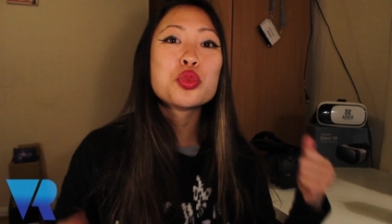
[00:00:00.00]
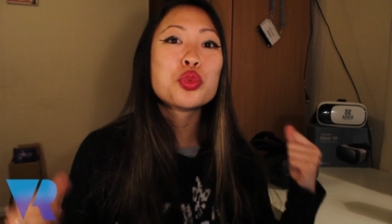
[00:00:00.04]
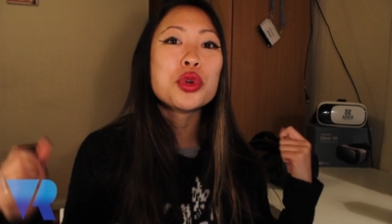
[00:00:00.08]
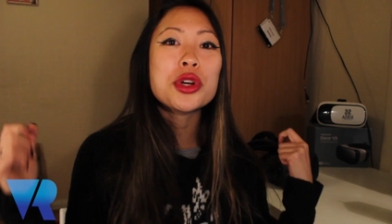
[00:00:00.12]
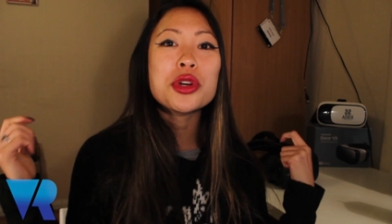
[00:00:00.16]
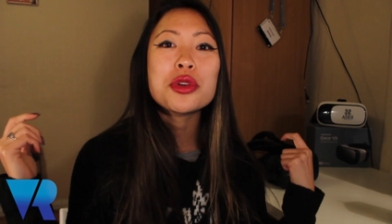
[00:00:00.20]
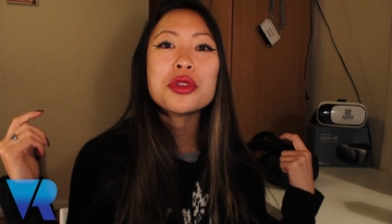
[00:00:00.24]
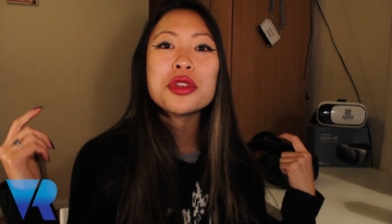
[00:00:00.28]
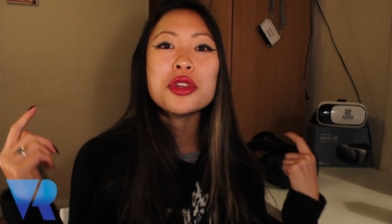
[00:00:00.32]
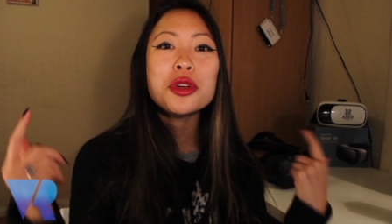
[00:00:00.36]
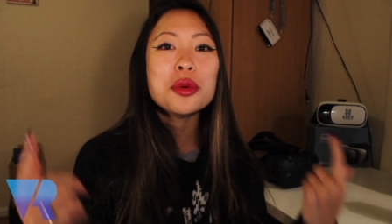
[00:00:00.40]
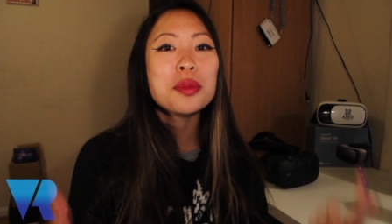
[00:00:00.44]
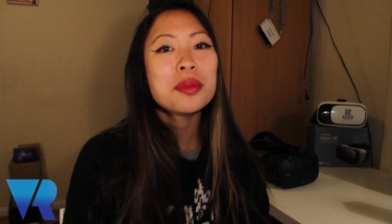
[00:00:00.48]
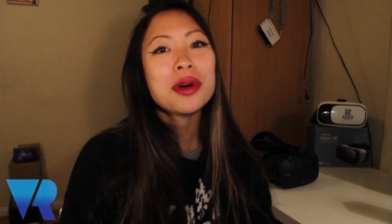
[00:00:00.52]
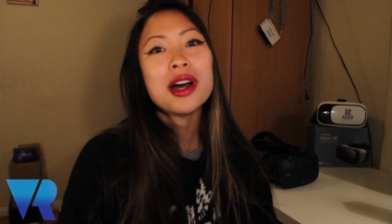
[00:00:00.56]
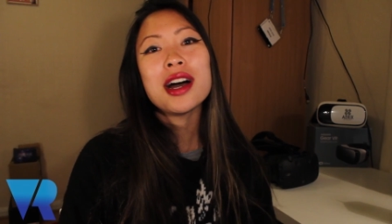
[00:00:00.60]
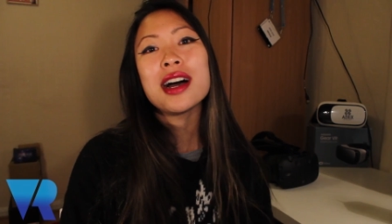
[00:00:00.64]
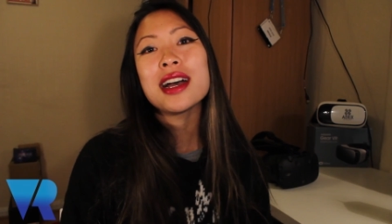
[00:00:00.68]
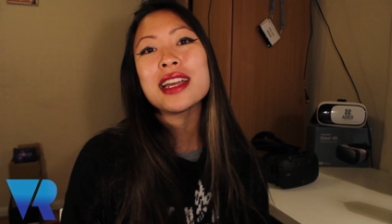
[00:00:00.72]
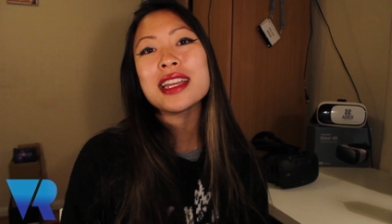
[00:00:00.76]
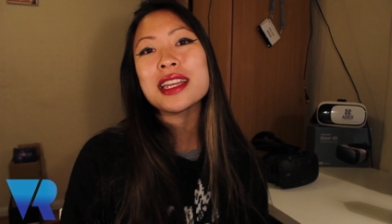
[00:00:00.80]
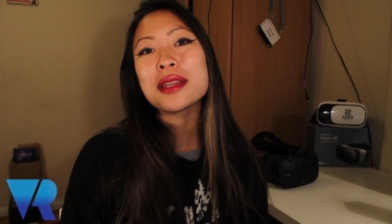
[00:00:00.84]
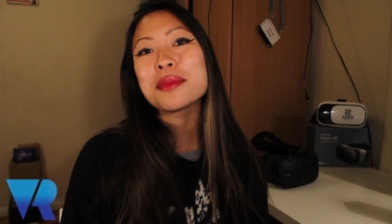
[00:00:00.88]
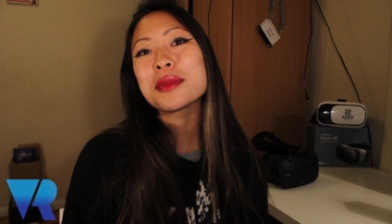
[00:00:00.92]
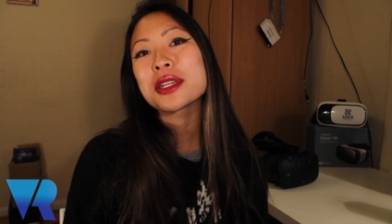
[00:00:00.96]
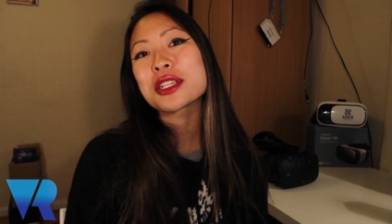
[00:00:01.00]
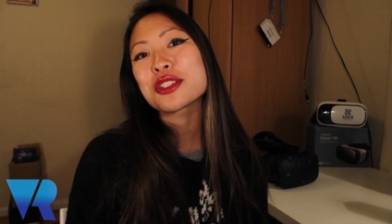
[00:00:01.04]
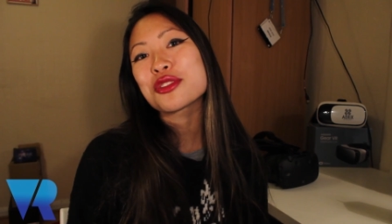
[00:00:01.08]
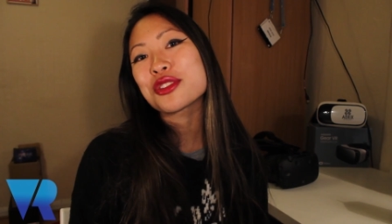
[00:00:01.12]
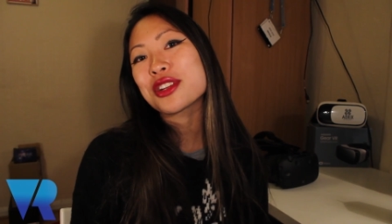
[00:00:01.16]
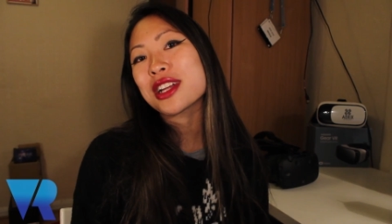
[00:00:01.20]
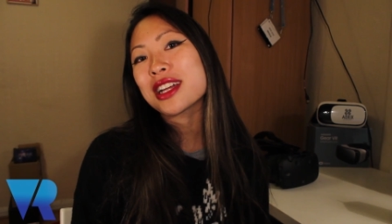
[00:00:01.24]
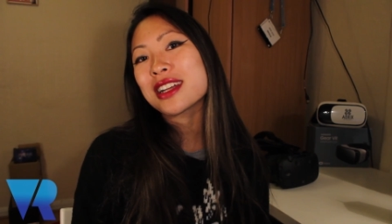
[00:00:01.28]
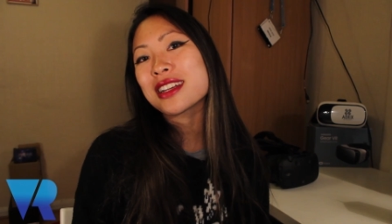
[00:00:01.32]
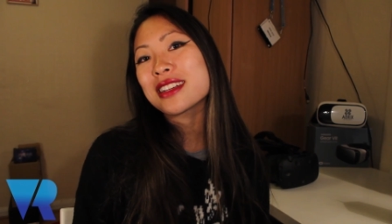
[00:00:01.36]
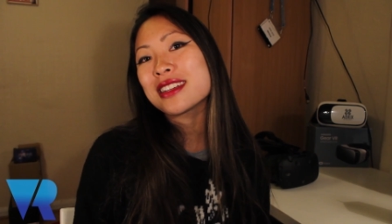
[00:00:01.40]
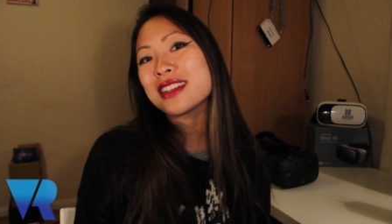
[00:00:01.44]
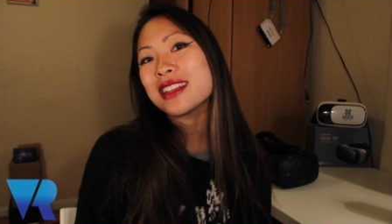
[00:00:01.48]
Will you buy a mixed
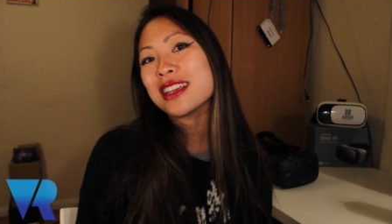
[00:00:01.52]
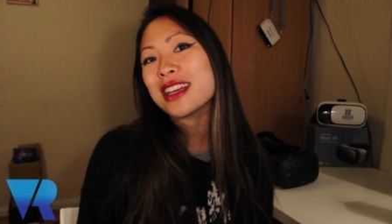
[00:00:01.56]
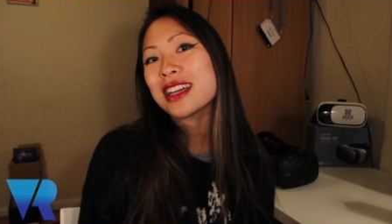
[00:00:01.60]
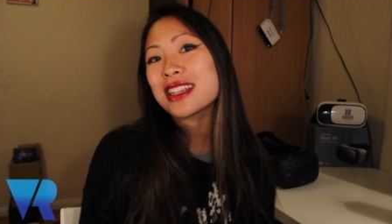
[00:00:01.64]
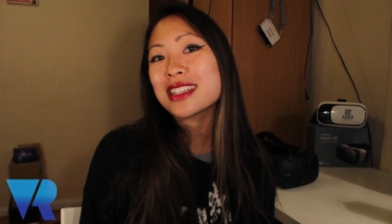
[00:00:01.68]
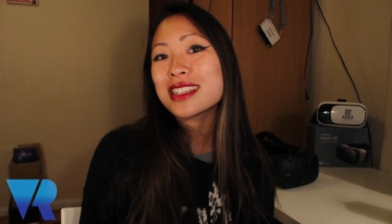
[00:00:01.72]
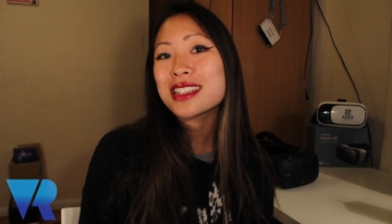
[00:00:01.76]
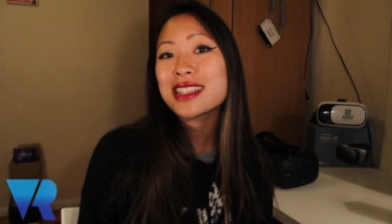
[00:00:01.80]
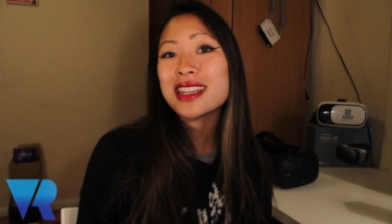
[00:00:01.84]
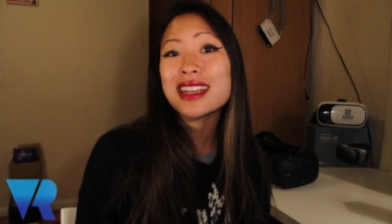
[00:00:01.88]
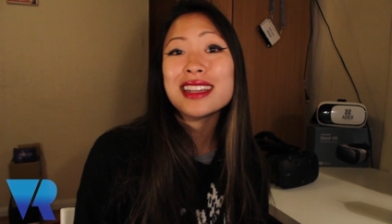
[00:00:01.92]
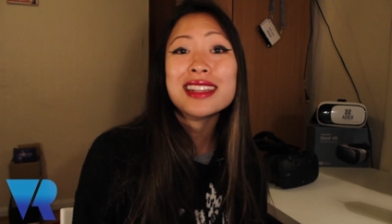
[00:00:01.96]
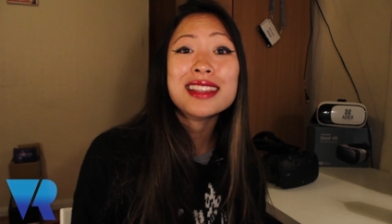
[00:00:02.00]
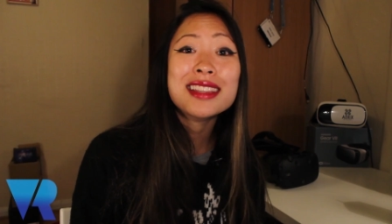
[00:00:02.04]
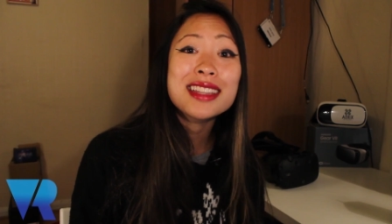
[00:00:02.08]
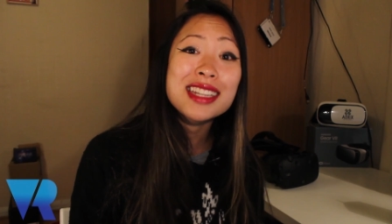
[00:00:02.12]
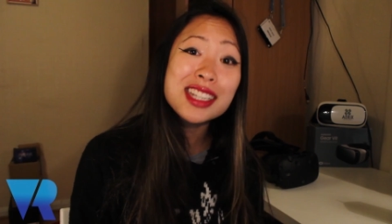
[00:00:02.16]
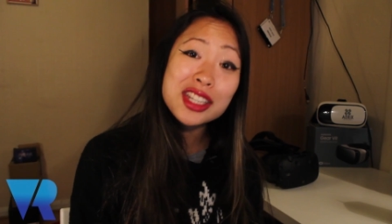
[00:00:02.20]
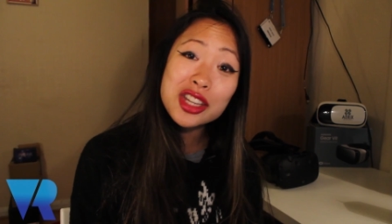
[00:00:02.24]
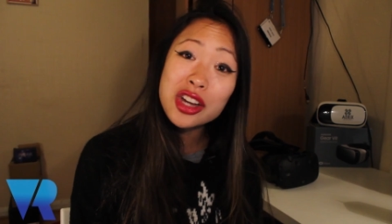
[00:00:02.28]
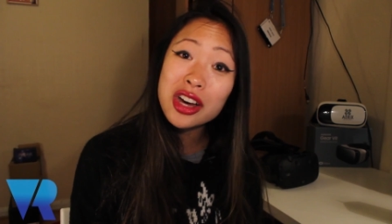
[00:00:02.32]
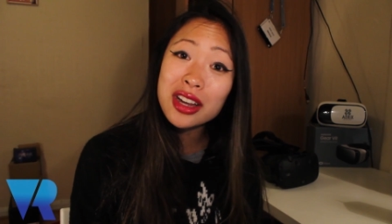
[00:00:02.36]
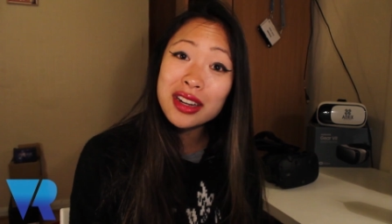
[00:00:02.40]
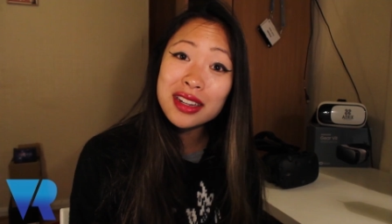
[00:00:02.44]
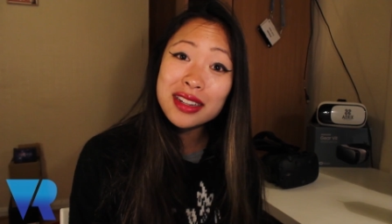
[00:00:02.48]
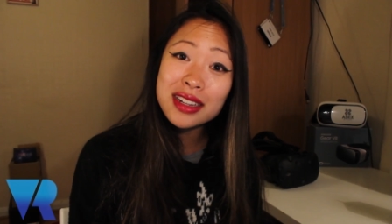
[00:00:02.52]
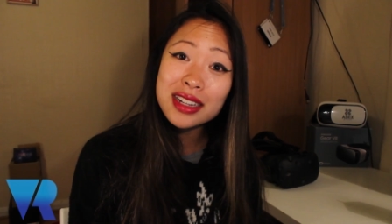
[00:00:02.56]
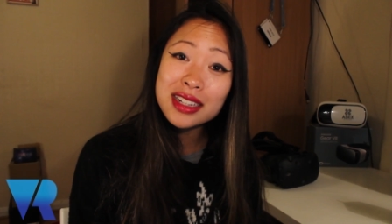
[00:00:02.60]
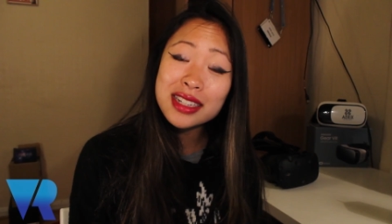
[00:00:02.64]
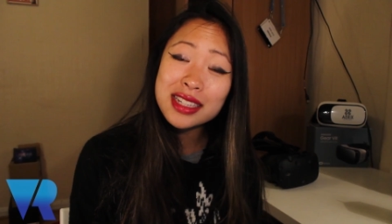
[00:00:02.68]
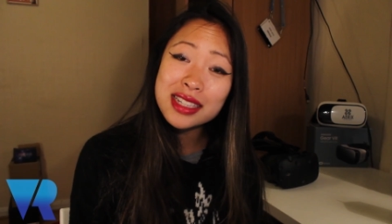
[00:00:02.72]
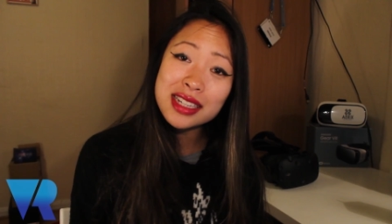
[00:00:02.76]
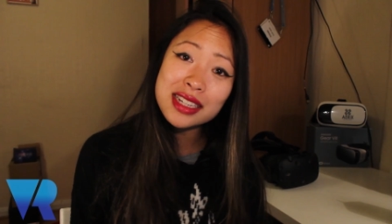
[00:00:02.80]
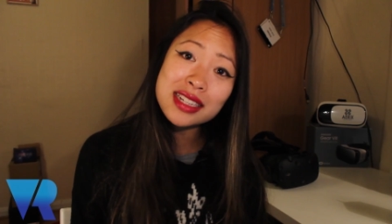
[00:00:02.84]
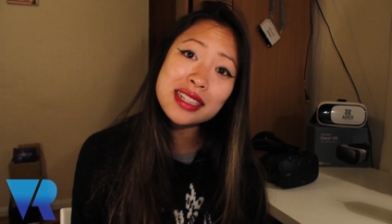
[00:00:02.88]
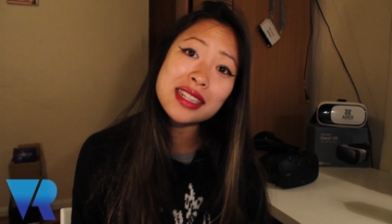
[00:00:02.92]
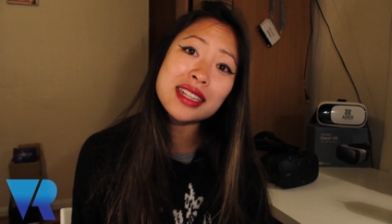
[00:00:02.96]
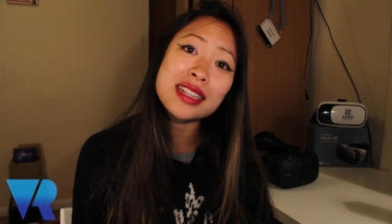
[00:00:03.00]
reality headset this holiday
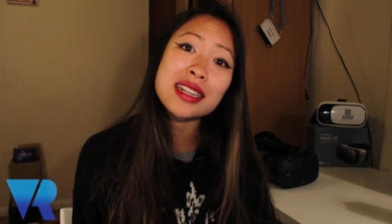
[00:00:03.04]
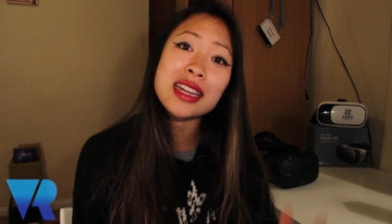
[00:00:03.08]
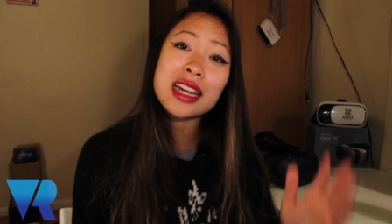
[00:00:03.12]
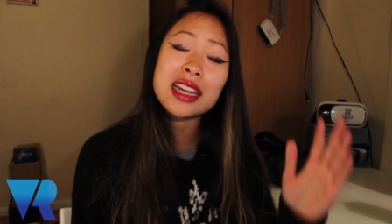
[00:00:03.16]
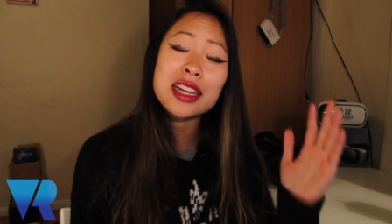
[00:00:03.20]
season?